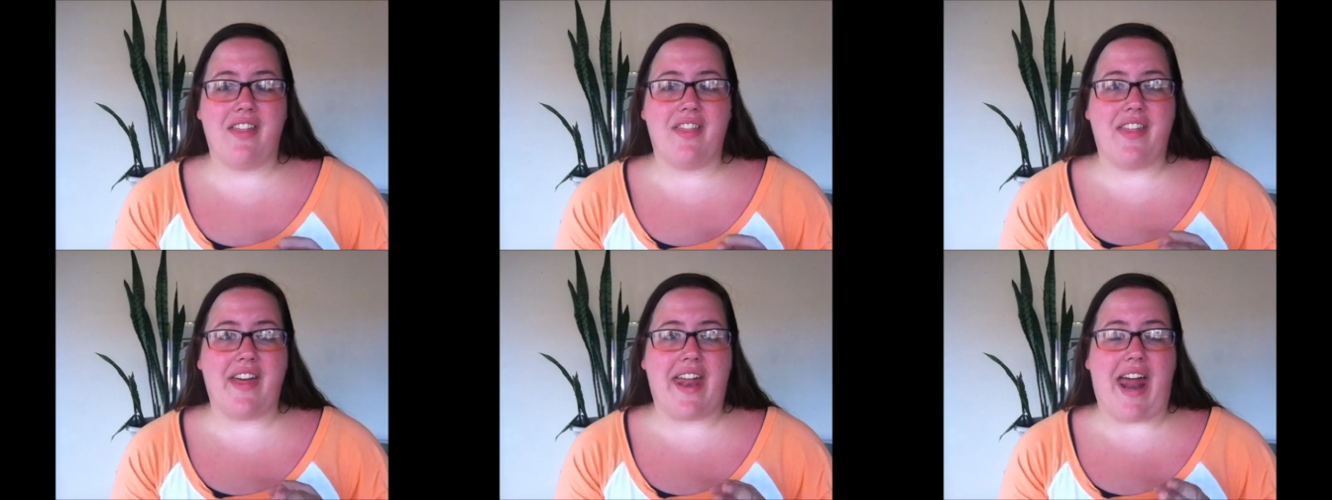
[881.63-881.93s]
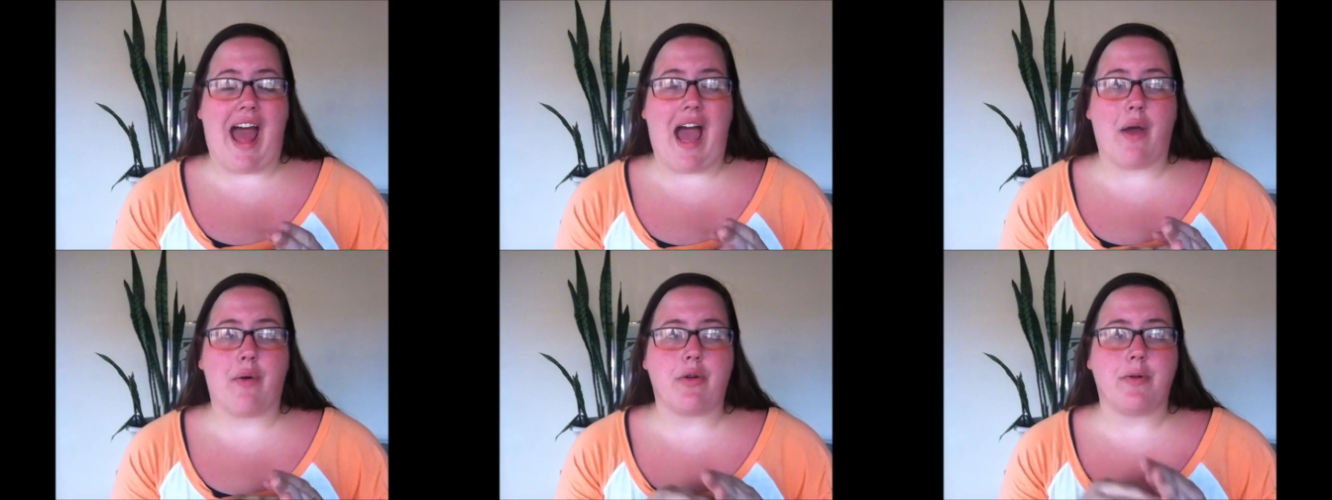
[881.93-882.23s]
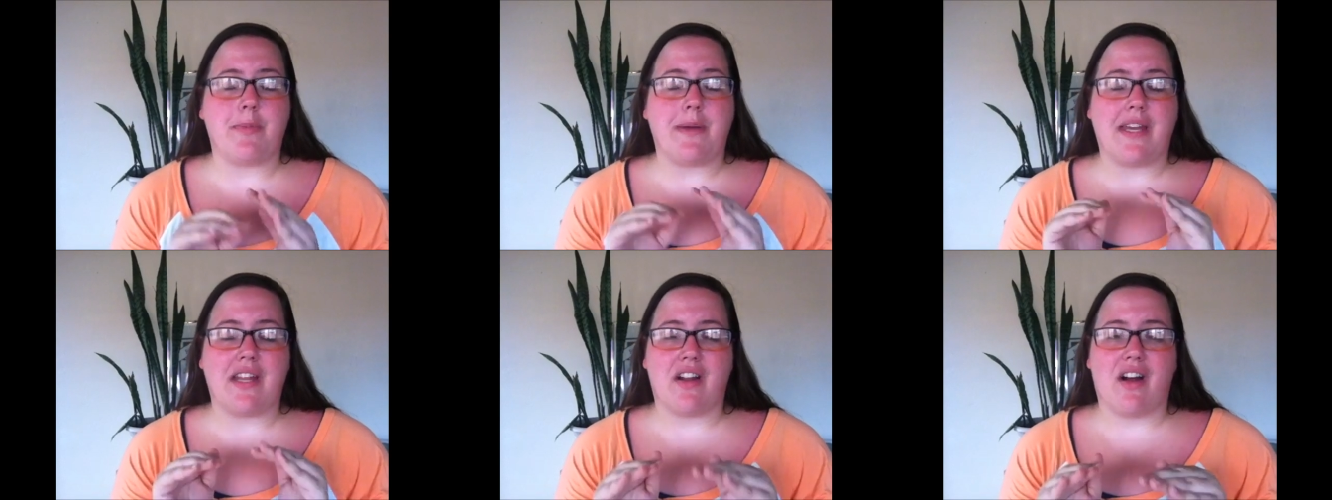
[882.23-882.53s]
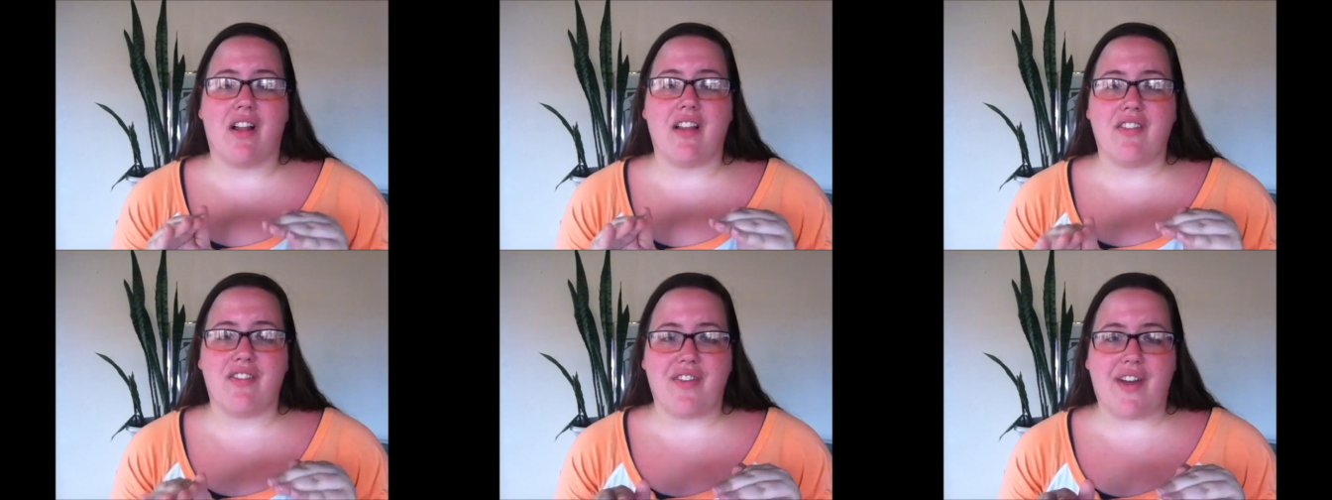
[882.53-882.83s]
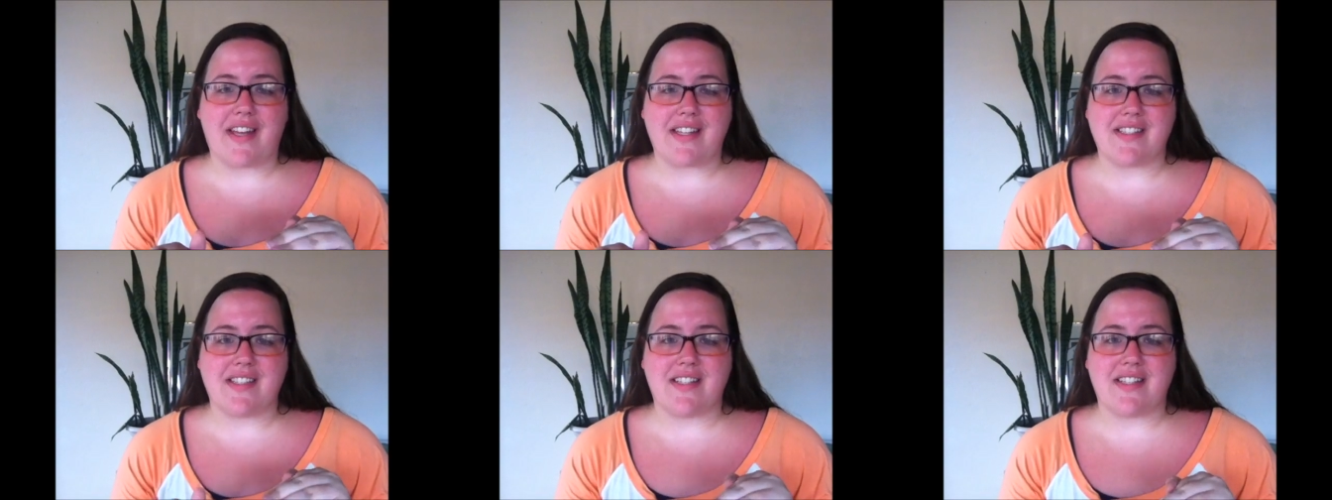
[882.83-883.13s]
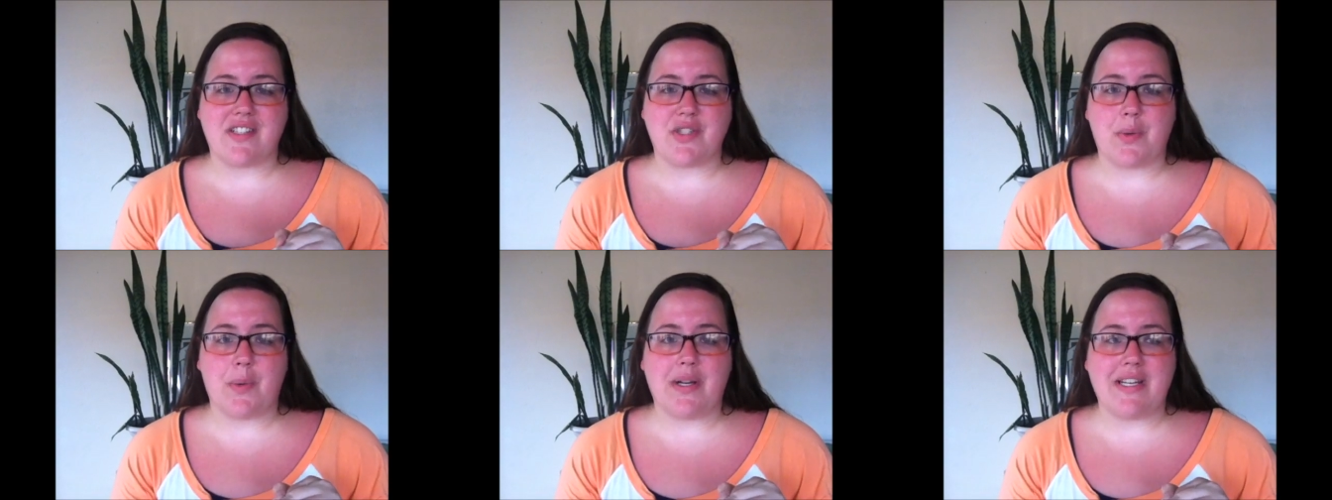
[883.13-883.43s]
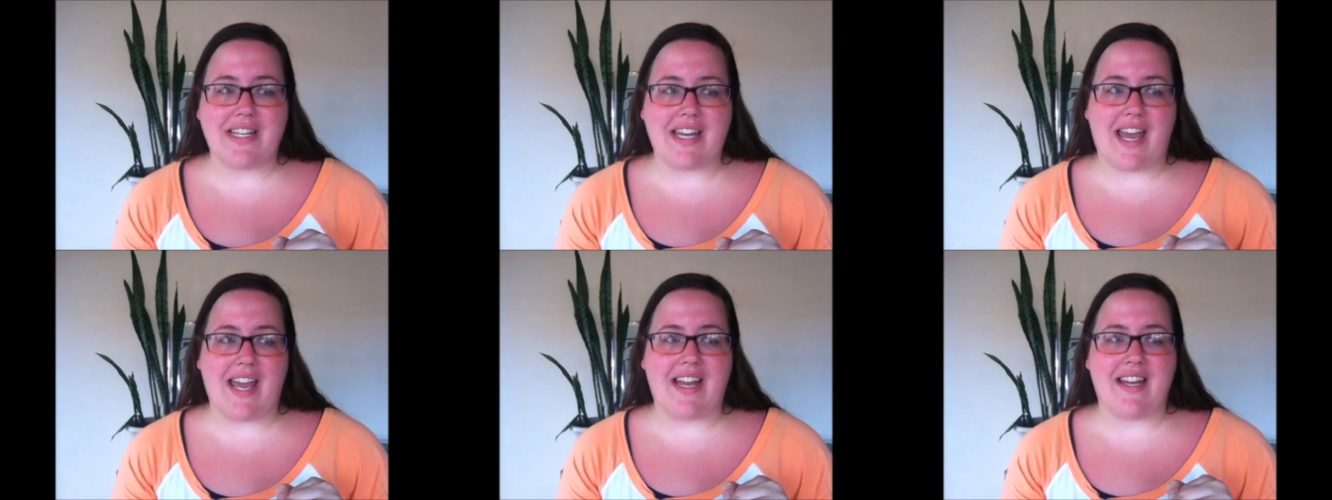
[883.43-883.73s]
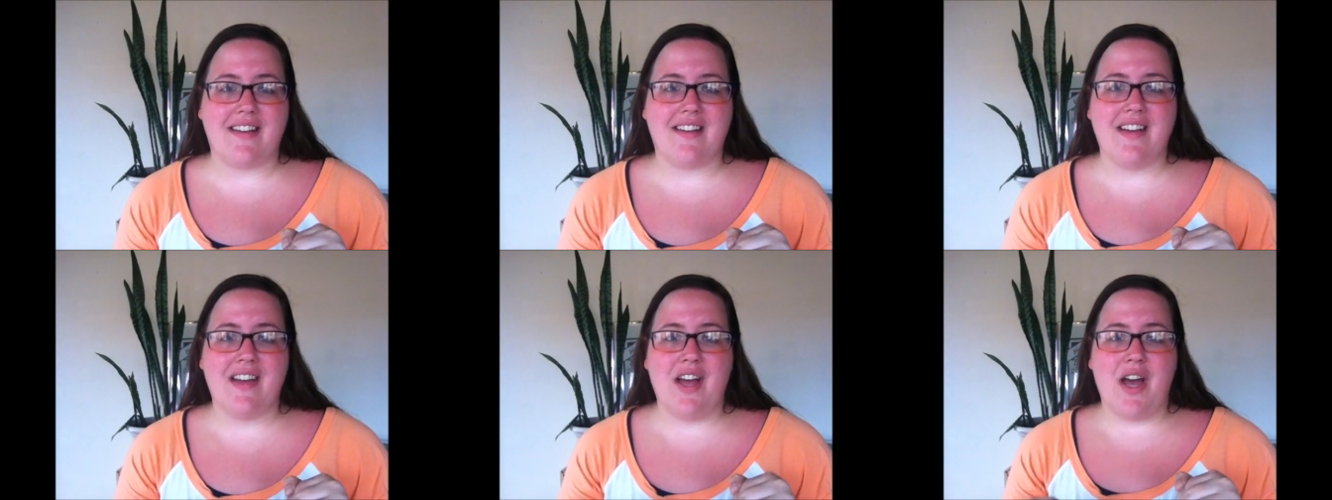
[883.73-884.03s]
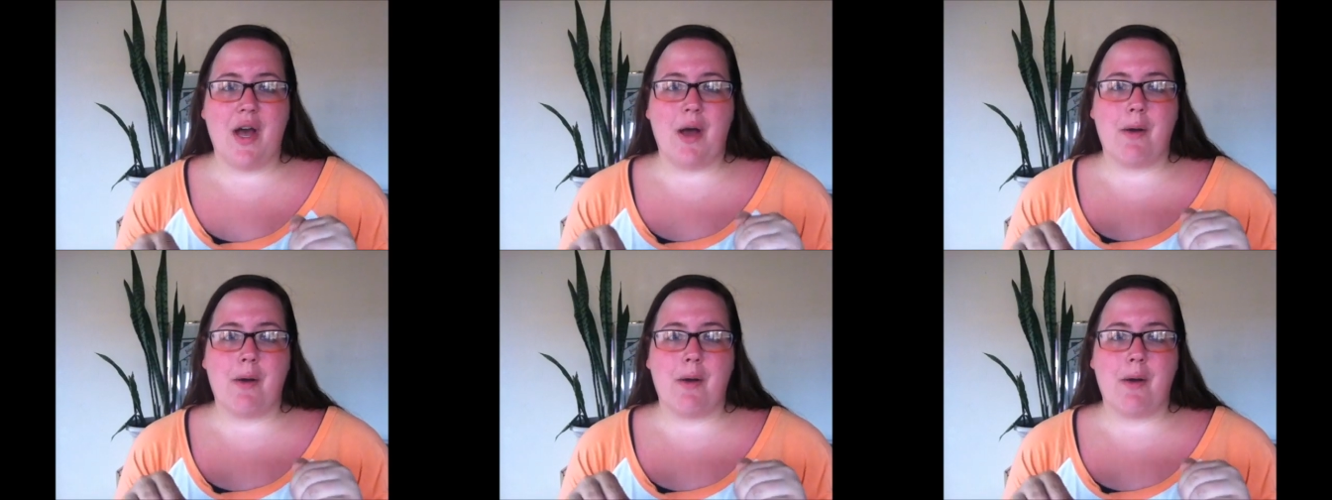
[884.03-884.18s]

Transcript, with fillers: that I would be at all affected at 28